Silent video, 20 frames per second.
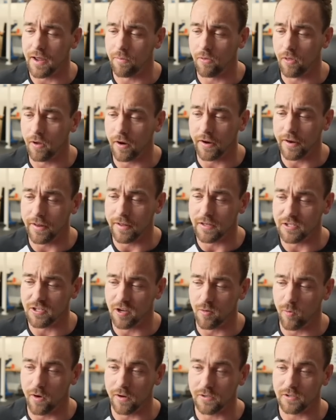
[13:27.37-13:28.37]
I plug it in
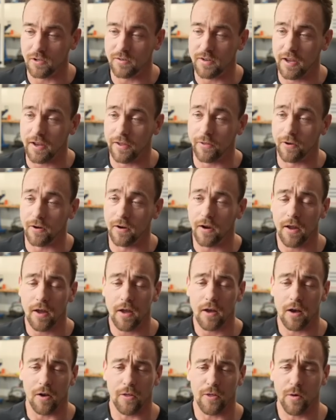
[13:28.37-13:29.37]
somewhere. So Taylor,
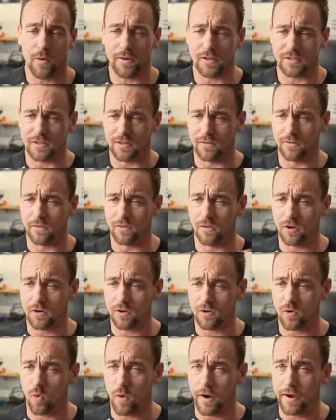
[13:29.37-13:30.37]
although it doesn't
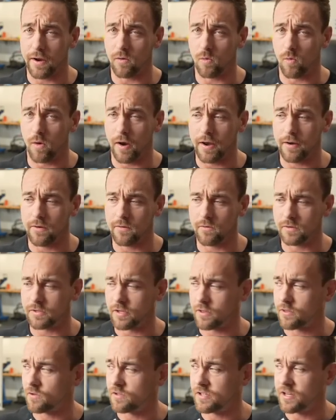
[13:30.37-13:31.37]
look quite right, was
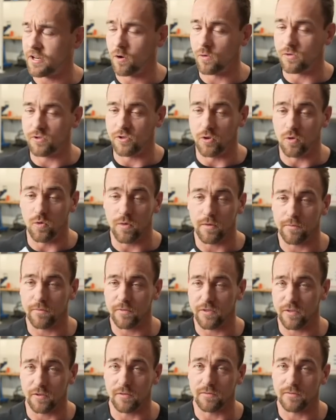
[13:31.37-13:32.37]
it 13:02?